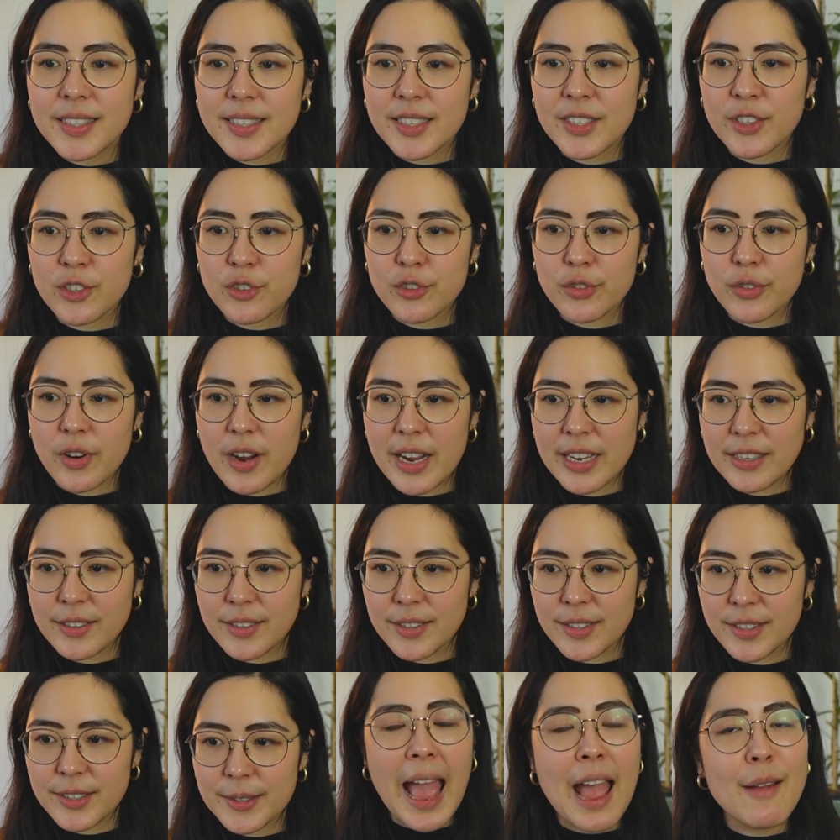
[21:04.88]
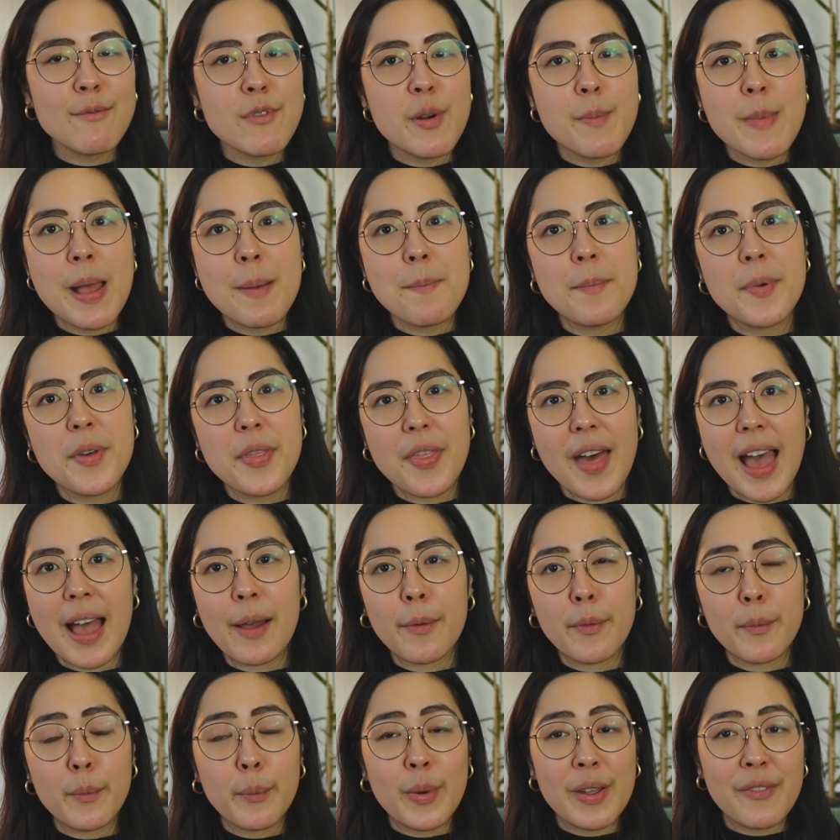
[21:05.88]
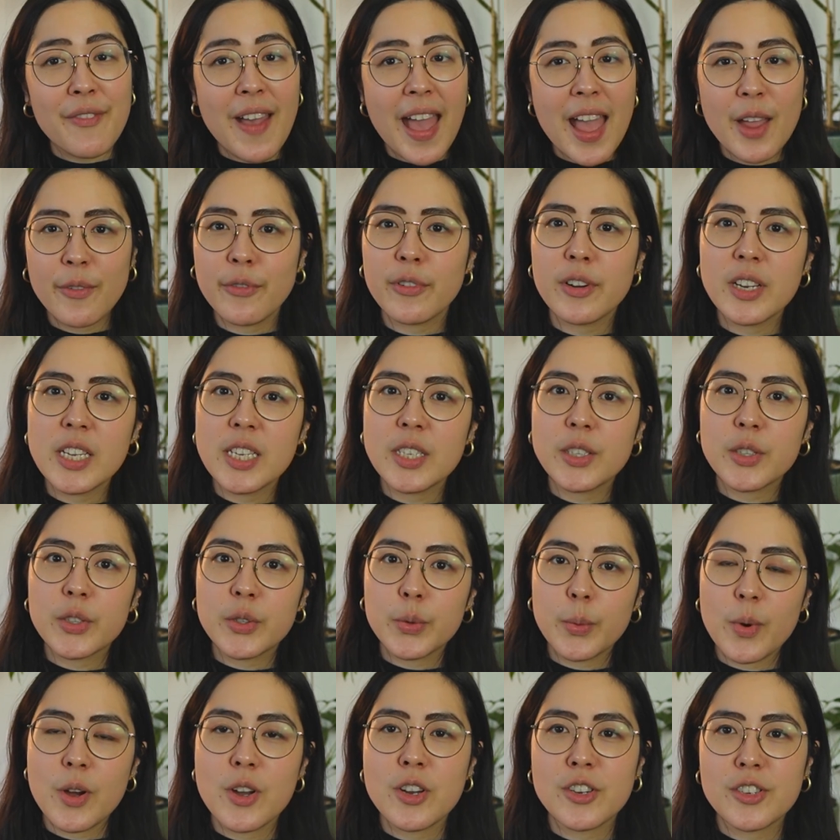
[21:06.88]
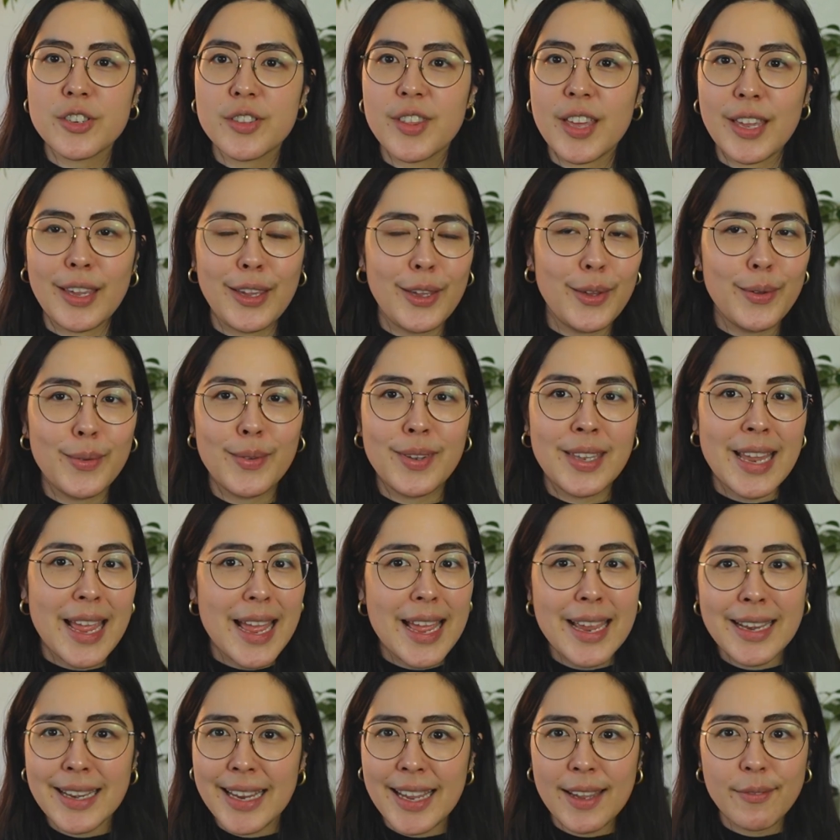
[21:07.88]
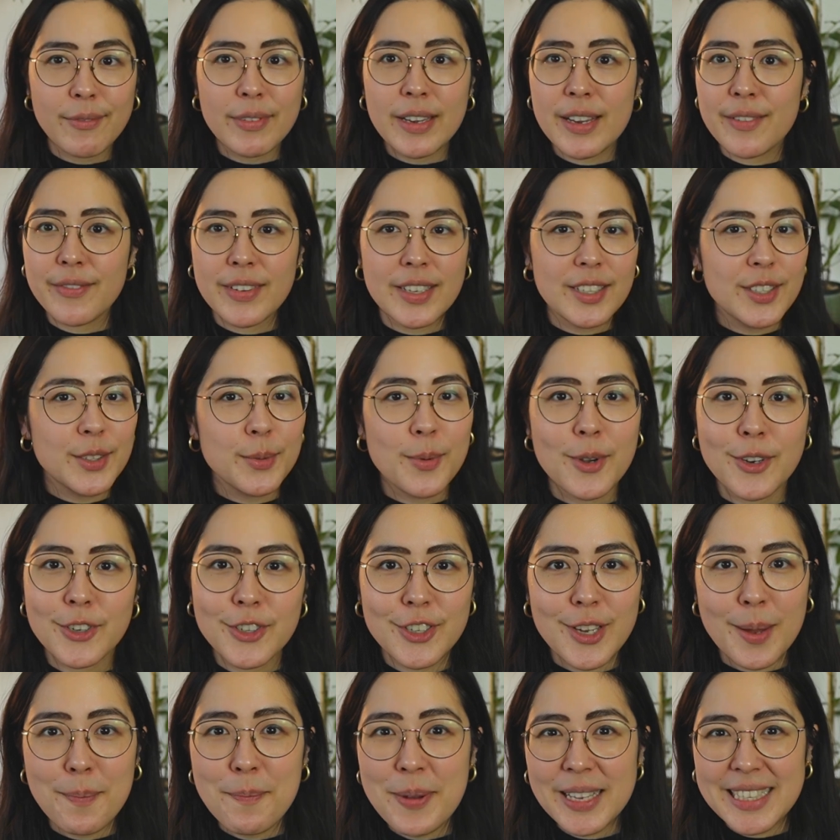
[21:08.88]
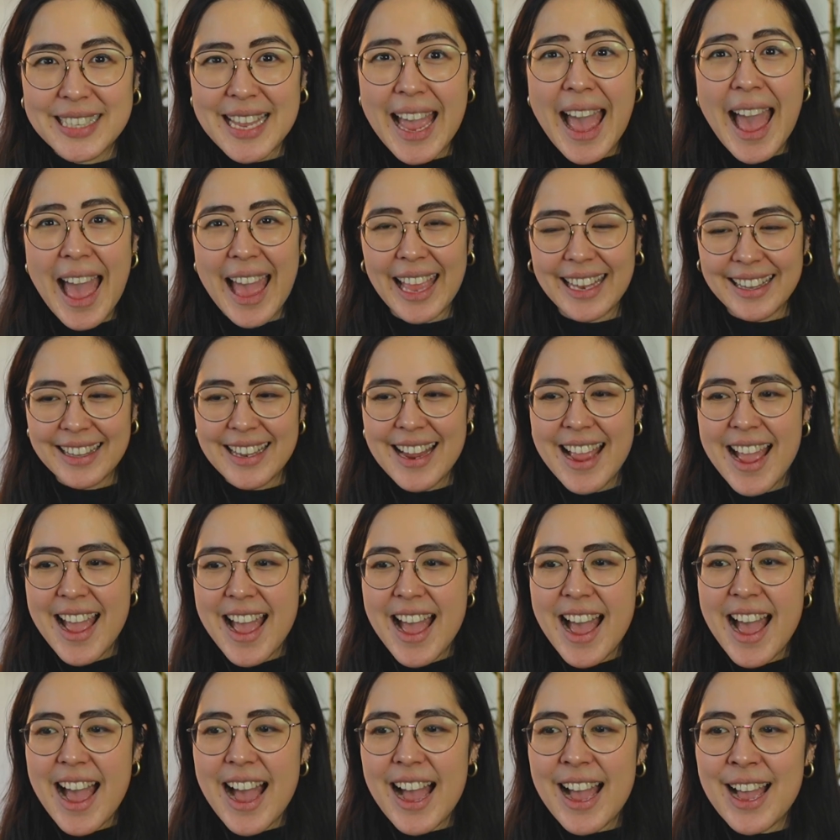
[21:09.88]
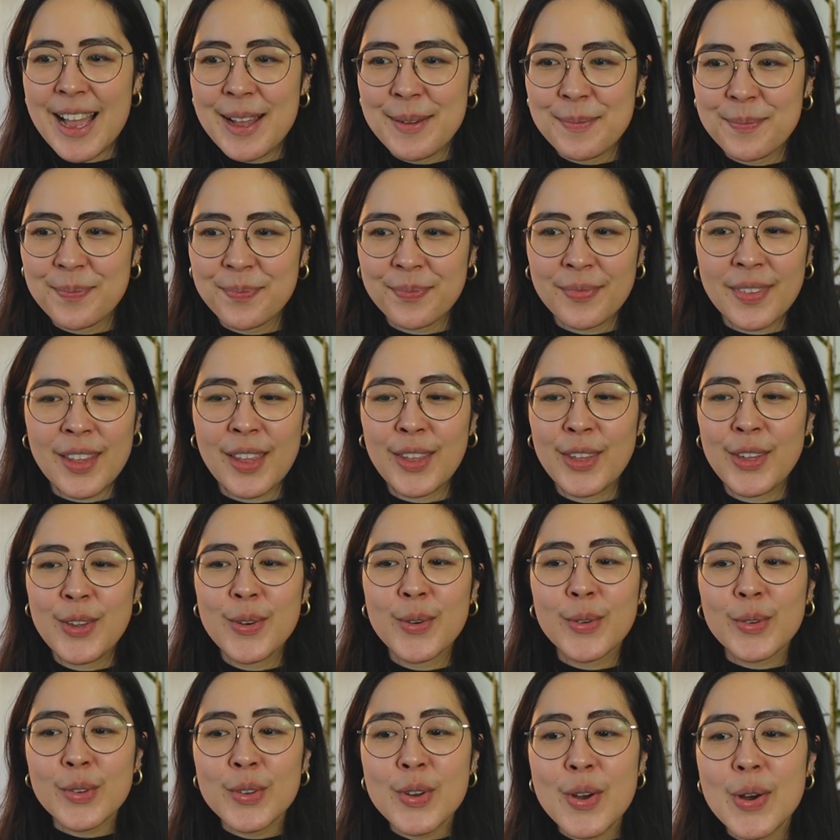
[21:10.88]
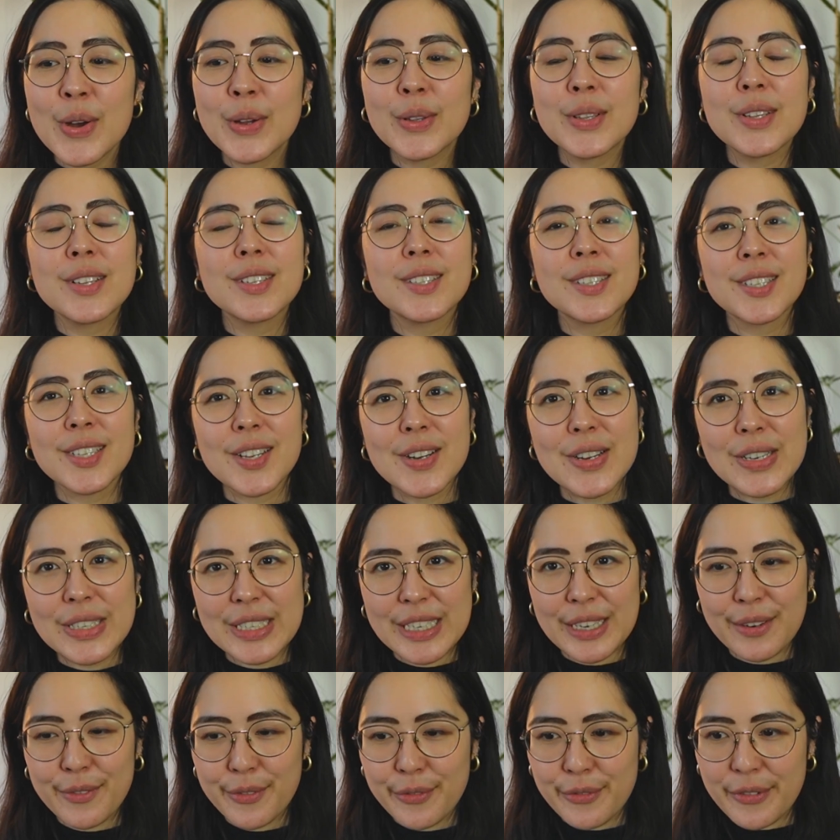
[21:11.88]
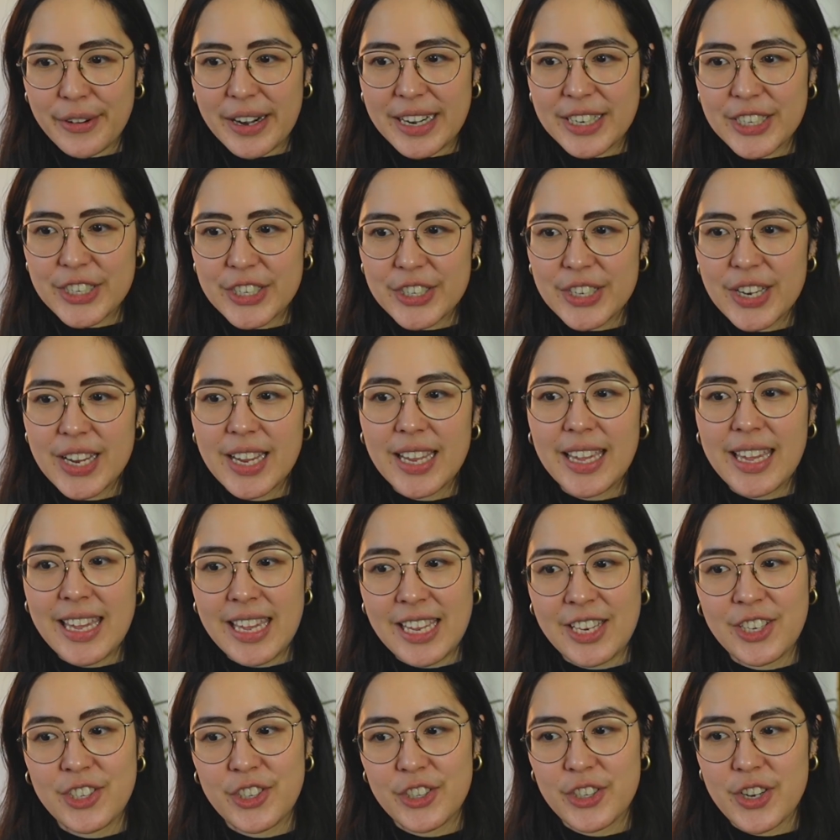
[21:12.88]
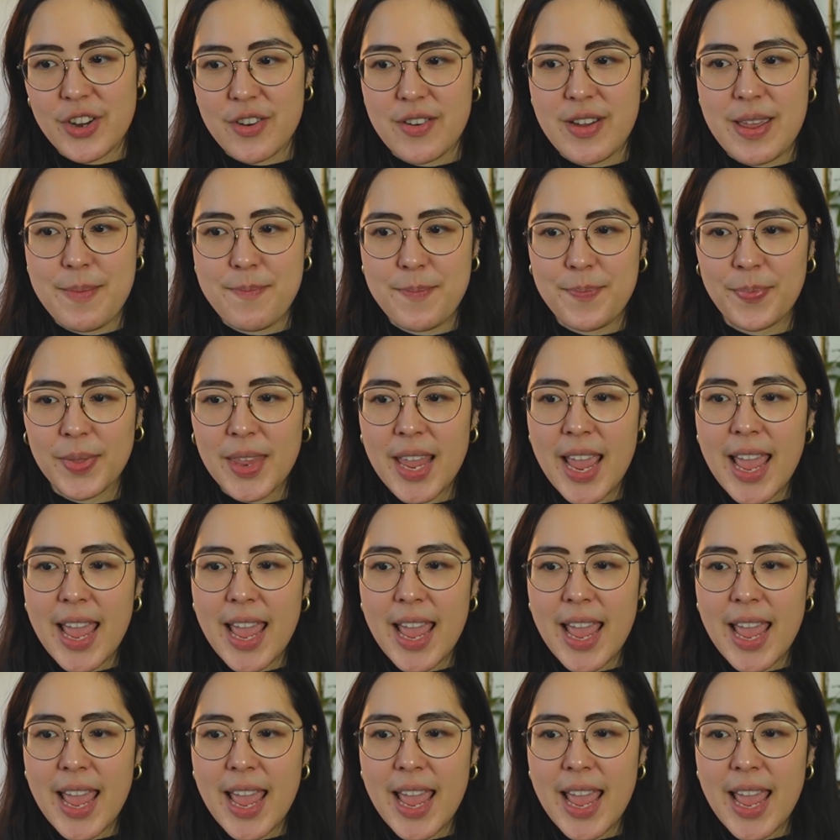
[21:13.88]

and trials. And remember that with every swatch that you knit, even if it's swatch number 10, you're not starting fresh each time.